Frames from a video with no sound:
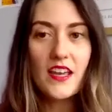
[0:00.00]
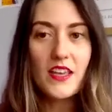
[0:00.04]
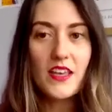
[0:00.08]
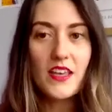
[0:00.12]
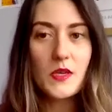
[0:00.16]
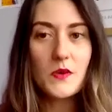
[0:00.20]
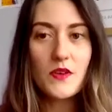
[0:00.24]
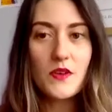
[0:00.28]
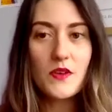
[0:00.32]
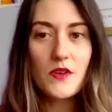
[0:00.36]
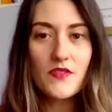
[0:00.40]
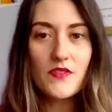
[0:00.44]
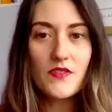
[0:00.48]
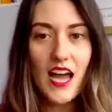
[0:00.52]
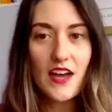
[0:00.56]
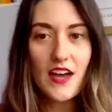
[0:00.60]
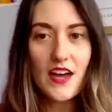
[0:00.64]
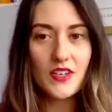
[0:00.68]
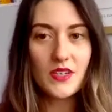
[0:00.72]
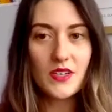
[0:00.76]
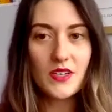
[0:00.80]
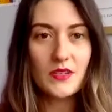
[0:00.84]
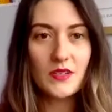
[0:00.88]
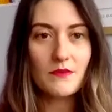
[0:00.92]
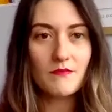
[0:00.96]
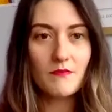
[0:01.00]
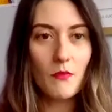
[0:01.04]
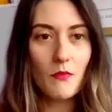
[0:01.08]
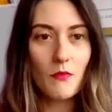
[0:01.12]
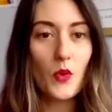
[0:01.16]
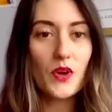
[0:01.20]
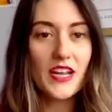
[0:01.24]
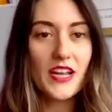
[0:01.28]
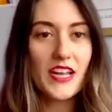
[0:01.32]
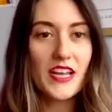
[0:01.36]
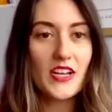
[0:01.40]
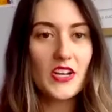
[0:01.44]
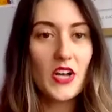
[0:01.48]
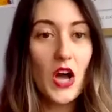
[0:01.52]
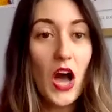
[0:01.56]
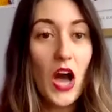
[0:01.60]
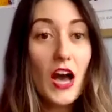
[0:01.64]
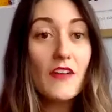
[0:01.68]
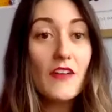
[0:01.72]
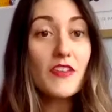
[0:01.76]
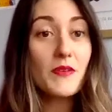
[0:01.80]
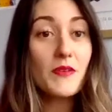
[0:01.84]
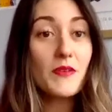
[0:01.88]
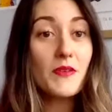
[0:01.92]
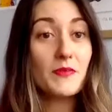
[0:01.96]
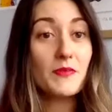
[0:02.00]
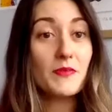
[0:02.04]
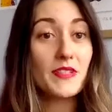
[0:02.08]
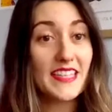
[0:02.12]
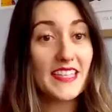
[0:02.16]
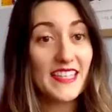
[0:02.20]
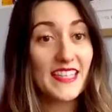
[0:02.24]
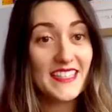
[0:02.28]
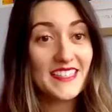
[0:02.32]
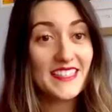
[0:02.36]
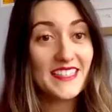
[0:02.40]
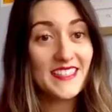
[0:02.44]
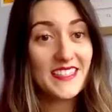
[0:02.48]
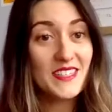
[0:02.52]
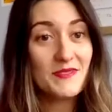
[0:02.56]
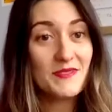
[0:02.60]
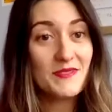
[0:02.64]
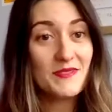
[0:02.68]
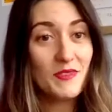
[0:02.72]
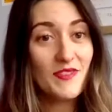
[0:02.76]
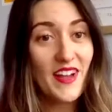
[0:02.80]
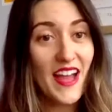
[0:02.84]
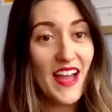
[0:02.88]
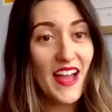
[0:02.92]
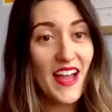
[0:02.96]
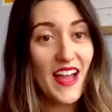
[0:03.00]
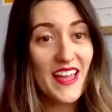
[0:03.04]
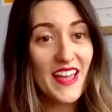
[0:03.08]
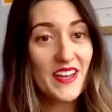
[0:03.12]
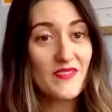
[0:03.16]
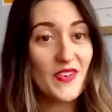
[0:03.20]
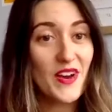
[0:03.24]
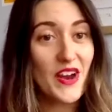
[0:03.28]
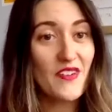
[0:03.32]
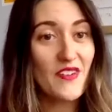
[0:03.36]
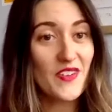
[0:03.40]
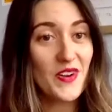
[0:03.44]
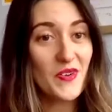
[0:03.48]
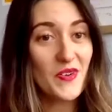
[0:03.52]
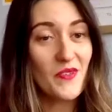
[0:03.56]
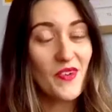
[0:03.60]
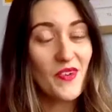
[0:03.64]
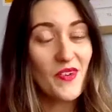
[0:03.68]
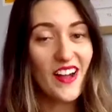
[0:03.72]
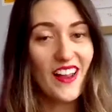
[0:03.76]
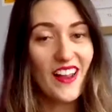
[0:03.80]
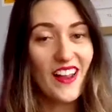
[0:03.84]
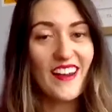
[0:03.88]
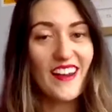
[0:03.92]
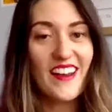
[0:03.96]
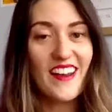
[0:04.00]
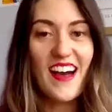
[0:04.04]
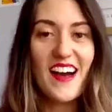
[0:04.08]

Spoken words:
You even have a morning coffee playlist provided for everyone.